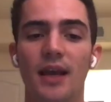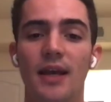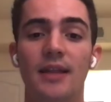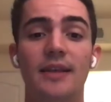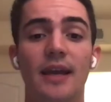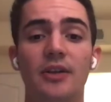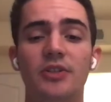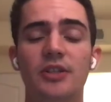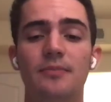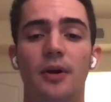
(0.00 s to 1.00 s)
The
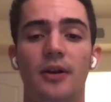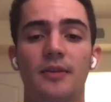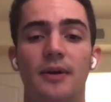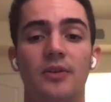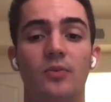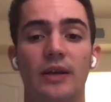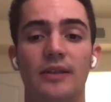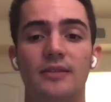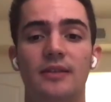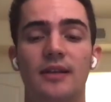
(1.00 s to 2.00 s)
energy imparted by the
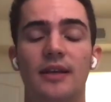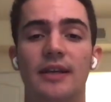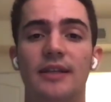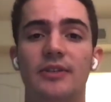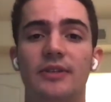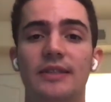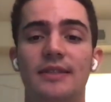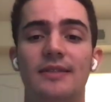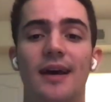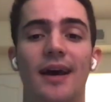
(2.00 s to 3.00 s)
wind increases
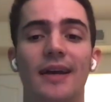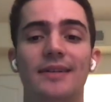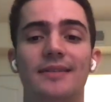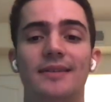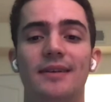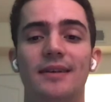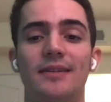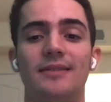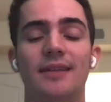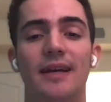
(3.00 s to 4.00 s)
the height,
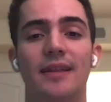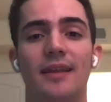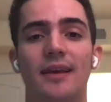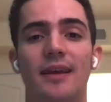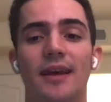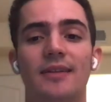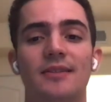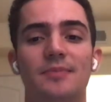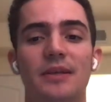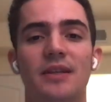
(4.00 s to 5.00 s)
length, and
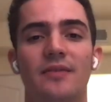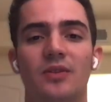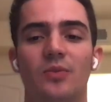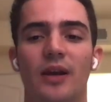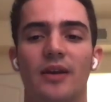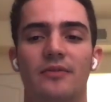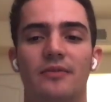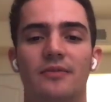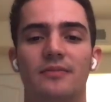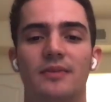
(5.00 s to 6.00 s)
speed of the wave.
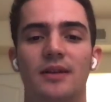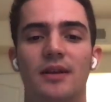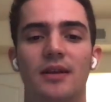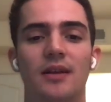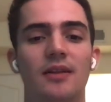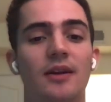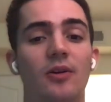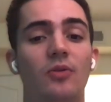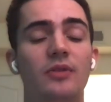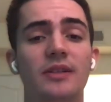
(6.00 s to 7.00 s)
There are
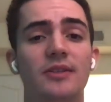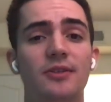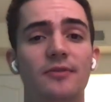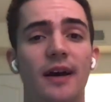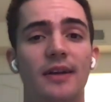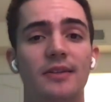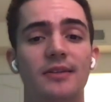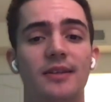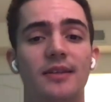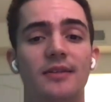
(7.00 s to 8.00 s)
only two factors
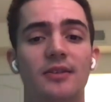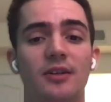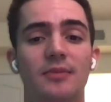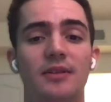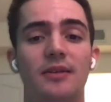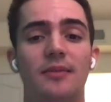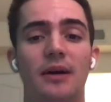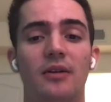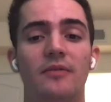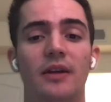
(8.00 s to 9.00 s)
that determine the
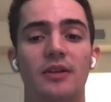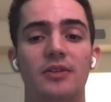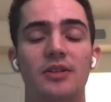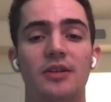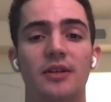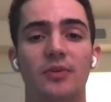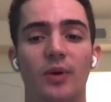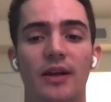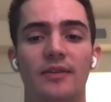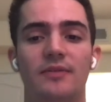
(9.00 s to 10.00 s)
amount of energy in
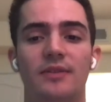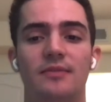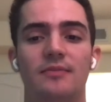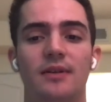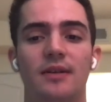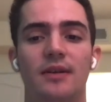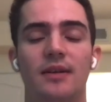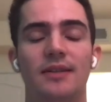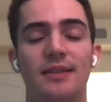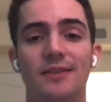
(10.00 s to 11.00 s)
waves.
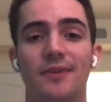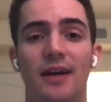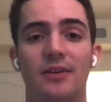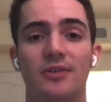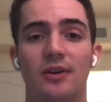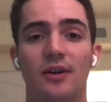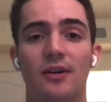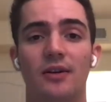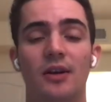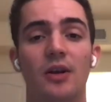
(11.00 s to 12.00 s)
These factors are
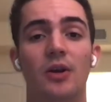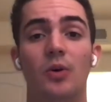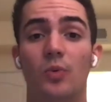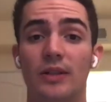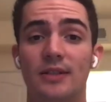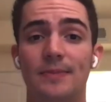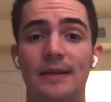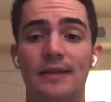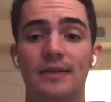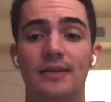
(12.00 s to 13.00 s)
wind
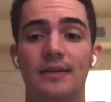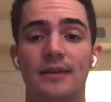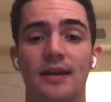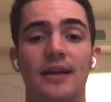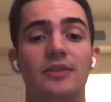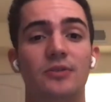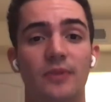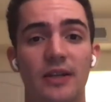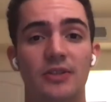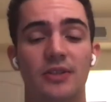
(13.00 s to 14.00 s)
speed and
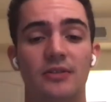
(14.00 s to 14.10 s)
duration.